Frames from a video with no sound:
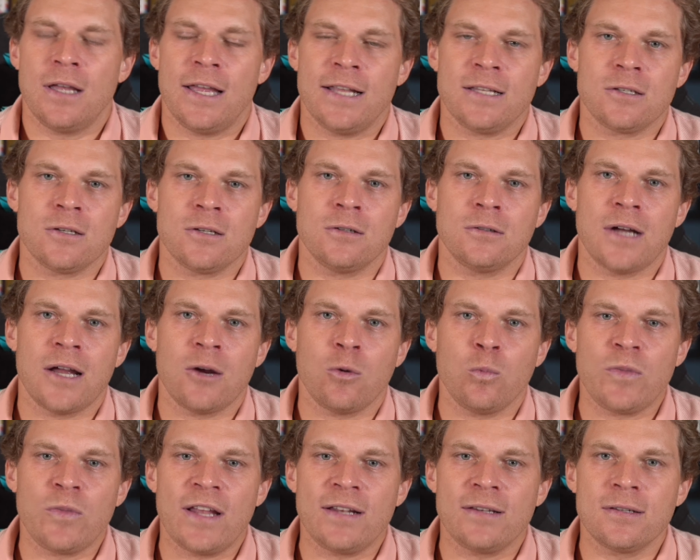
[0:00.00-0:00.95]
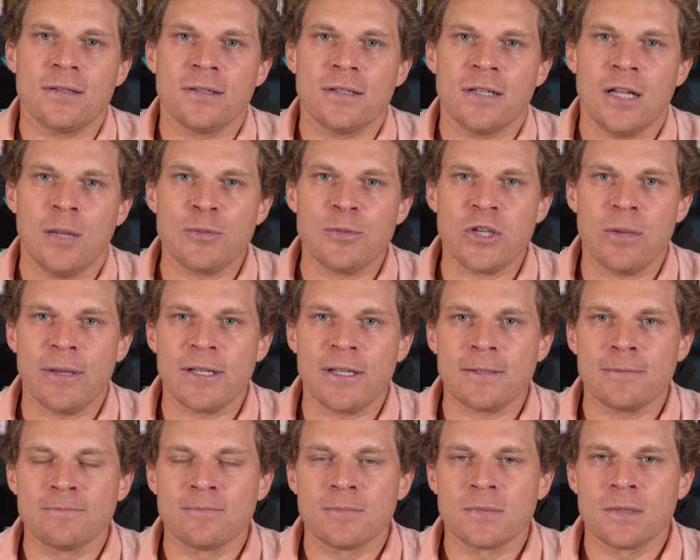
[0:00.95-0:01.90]
And so I hope that helps you a
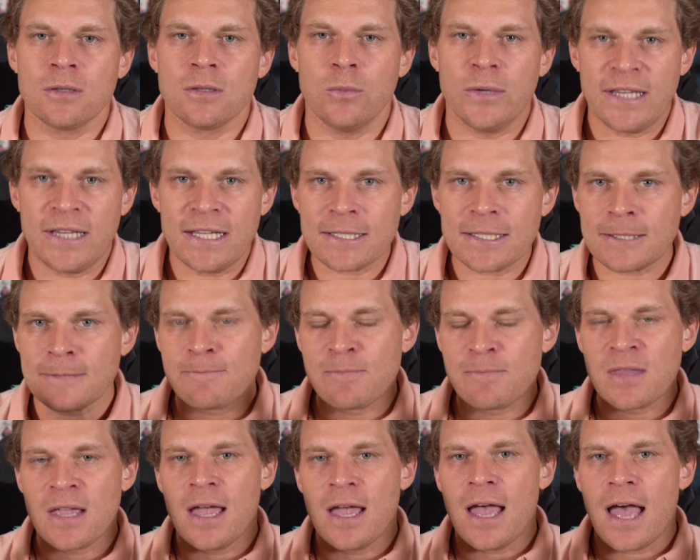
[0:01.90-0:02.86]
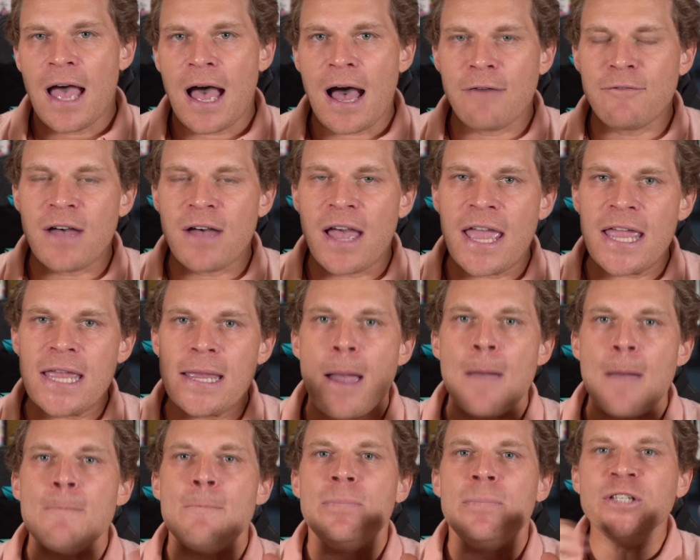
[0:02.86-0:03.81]
bit. With this, have a
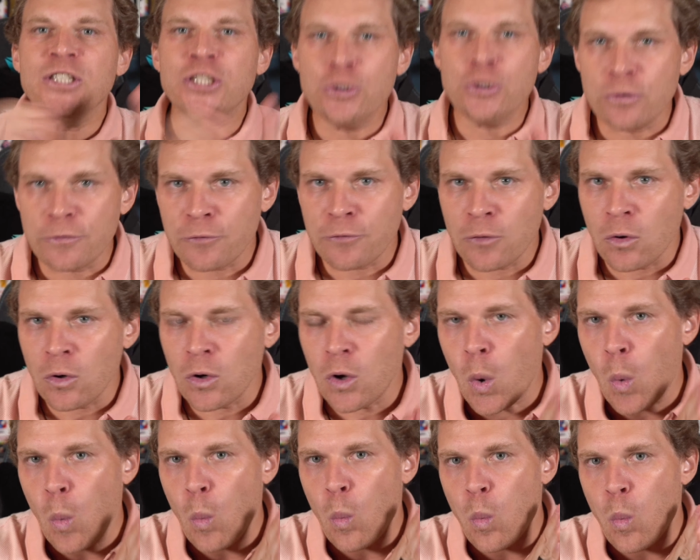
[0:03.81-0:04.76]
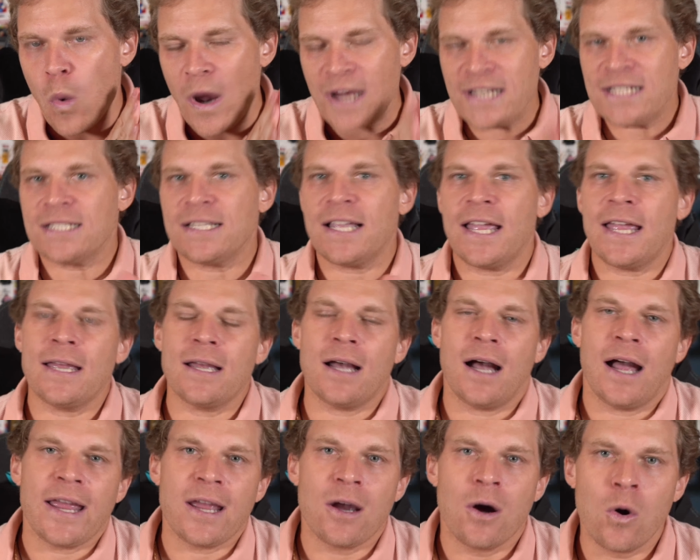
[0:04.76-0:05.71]
beautiful Wednesday.
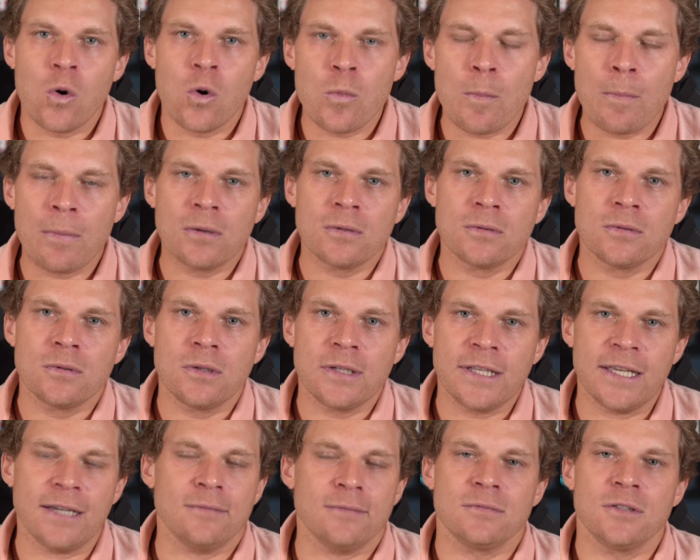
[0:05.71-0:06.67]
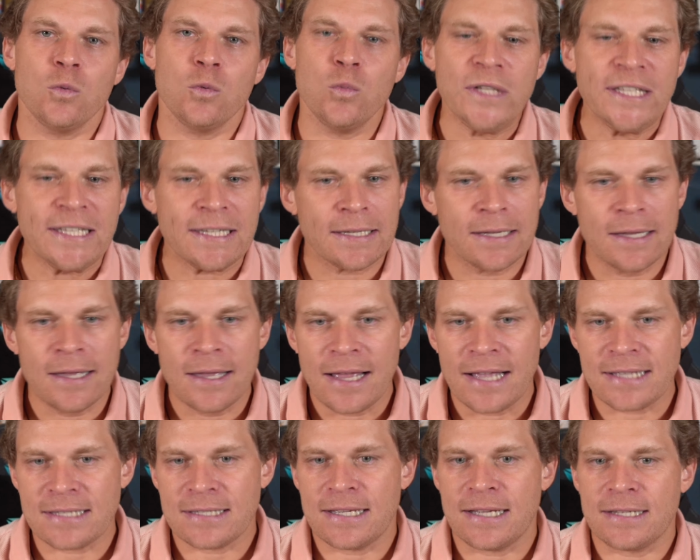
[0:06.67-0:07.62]
I hope, yeah, the week,
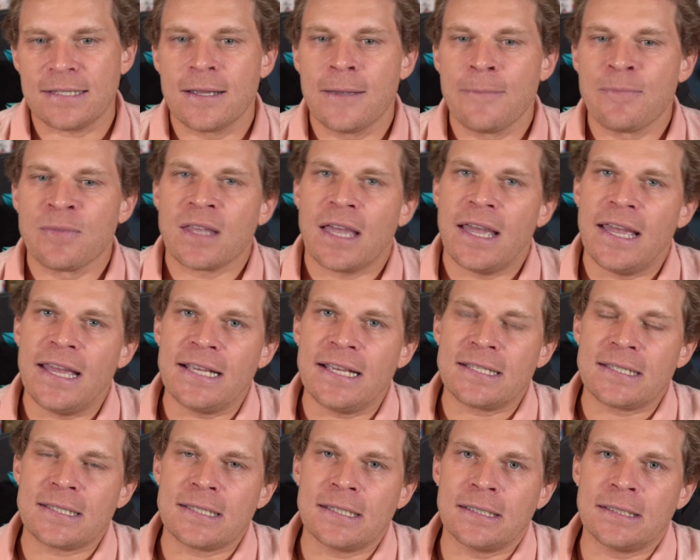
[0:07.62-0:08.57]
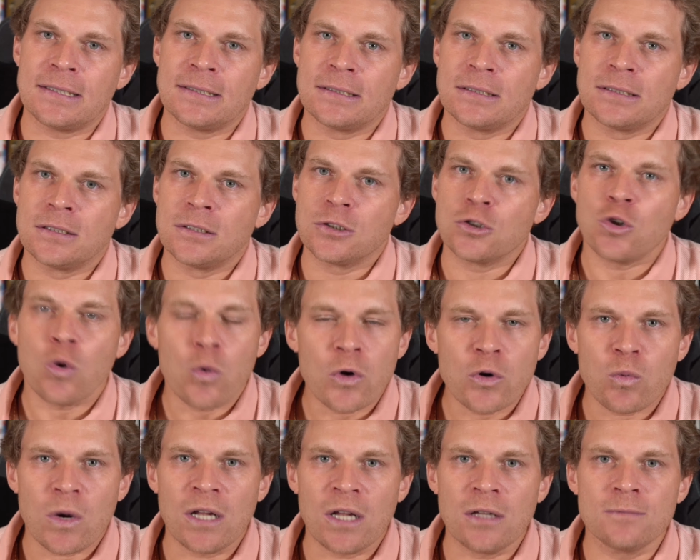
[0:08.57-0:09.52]
as I said, is uh,
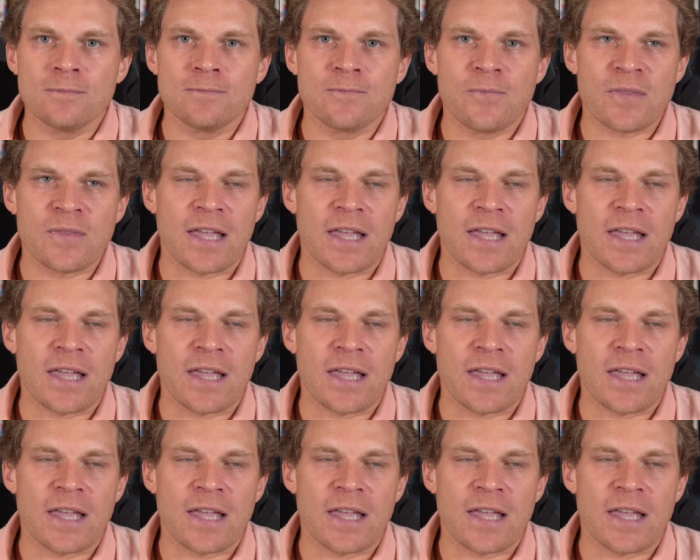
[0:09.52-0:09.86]
going well.